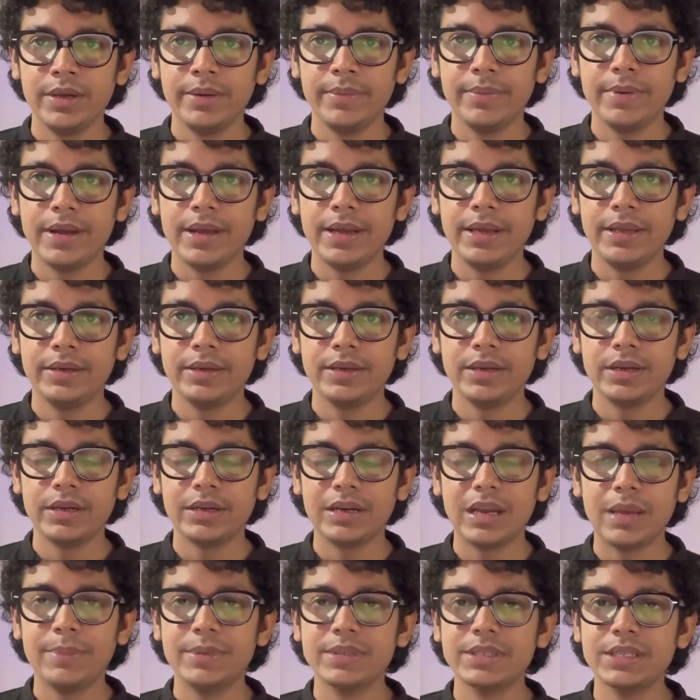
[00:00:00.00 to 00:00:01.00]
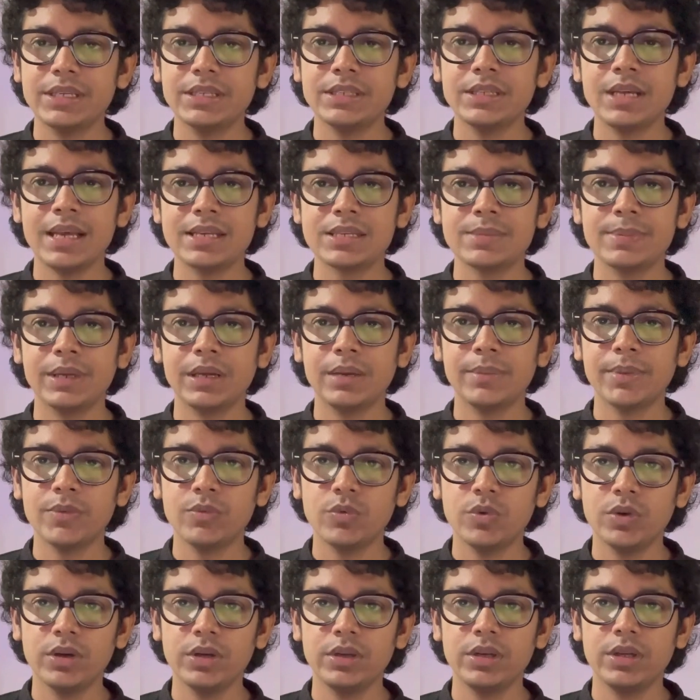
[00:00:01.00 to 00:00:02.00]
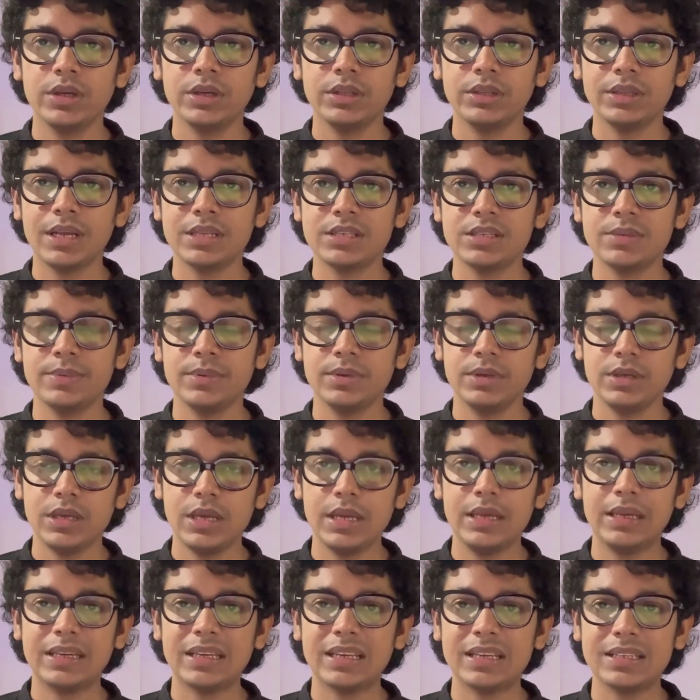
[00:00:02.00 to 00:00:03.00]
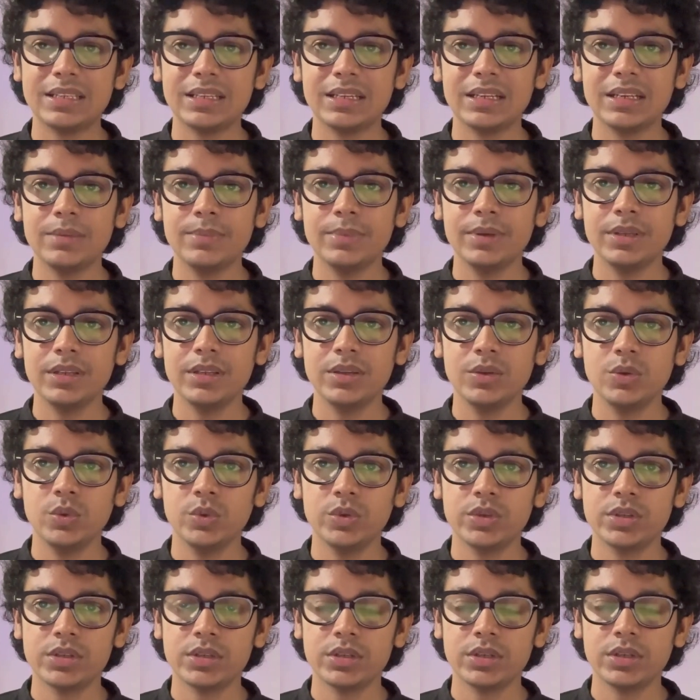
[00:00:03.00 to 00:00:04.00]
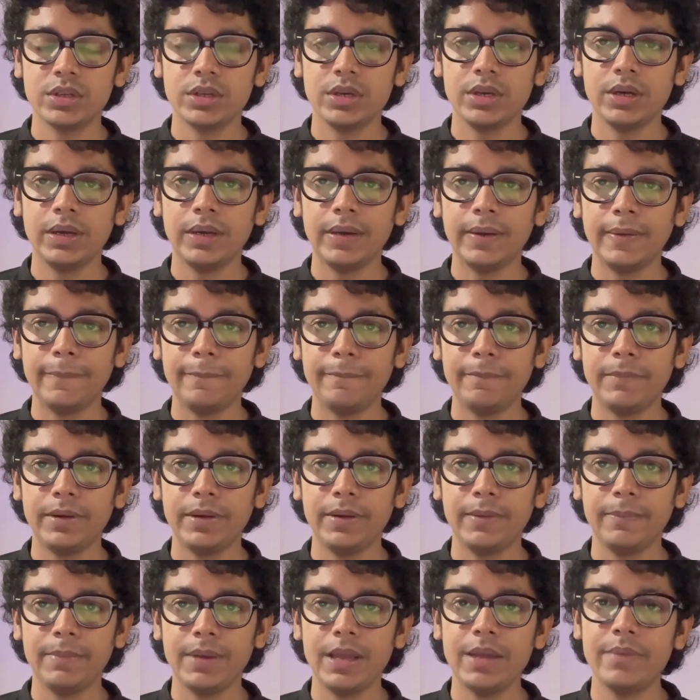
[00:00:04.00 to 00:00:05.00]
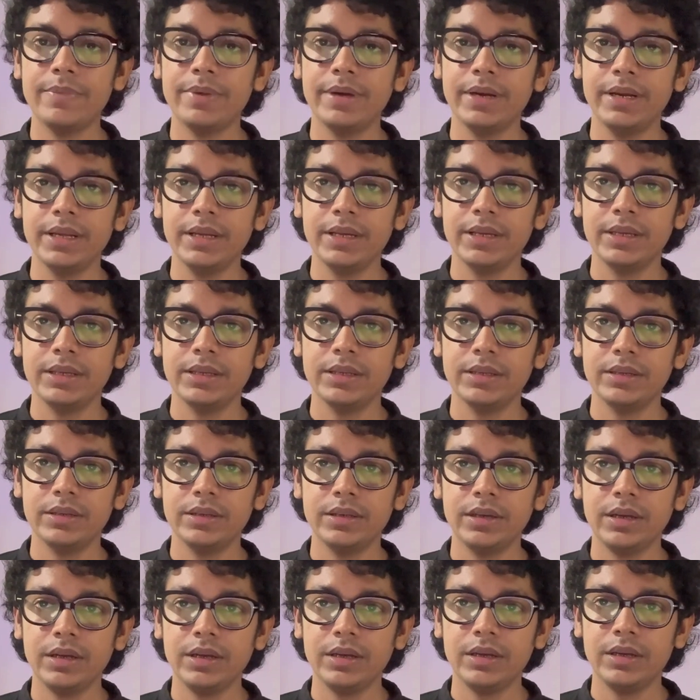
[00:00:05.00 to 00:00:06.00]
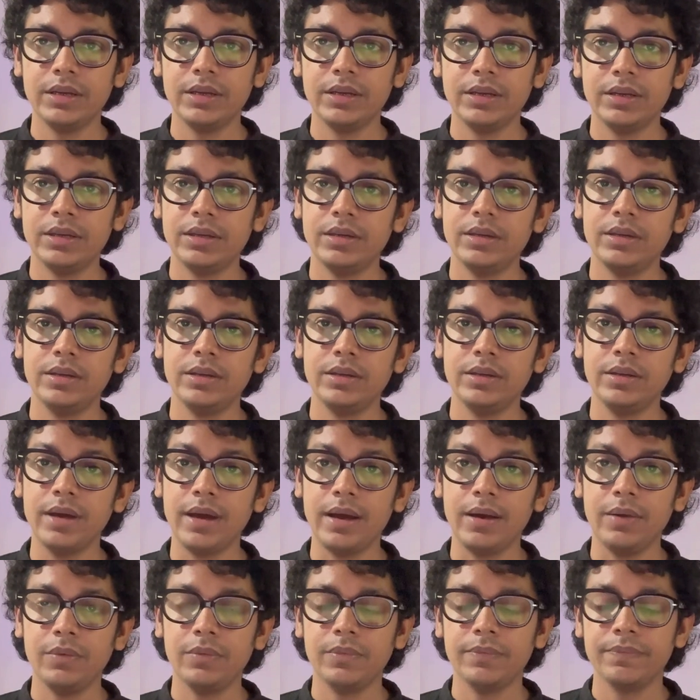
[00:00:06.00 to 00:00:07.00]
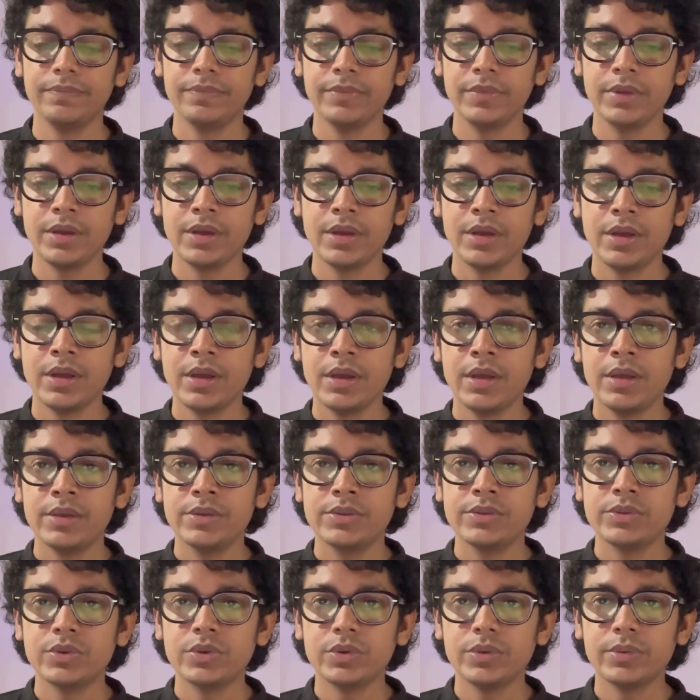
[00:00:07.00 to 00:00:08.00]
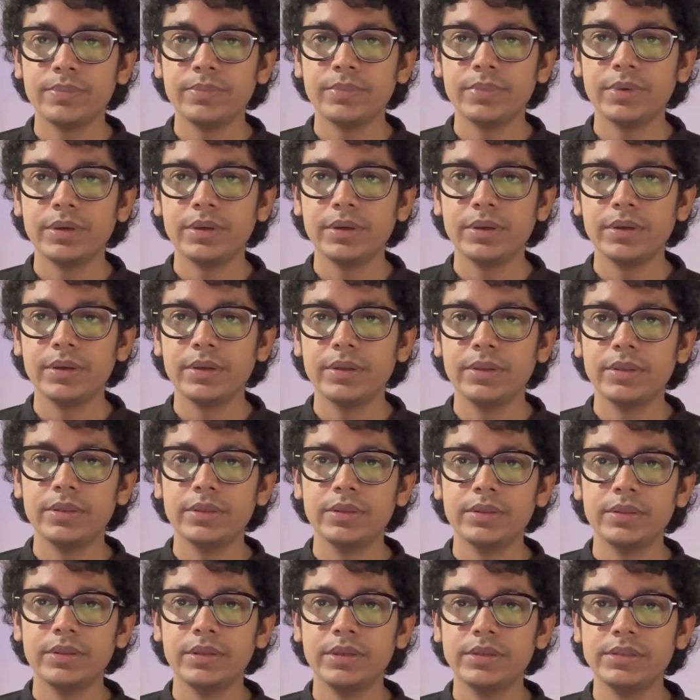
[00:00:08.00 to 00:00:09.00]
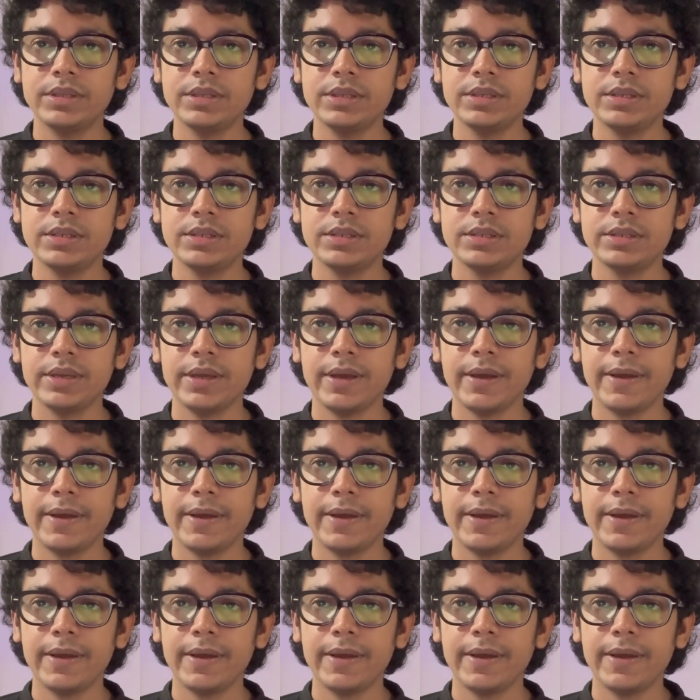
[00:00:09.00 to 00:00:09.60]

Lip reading: and climate change has become a word that's increasingly being used every day now. So this is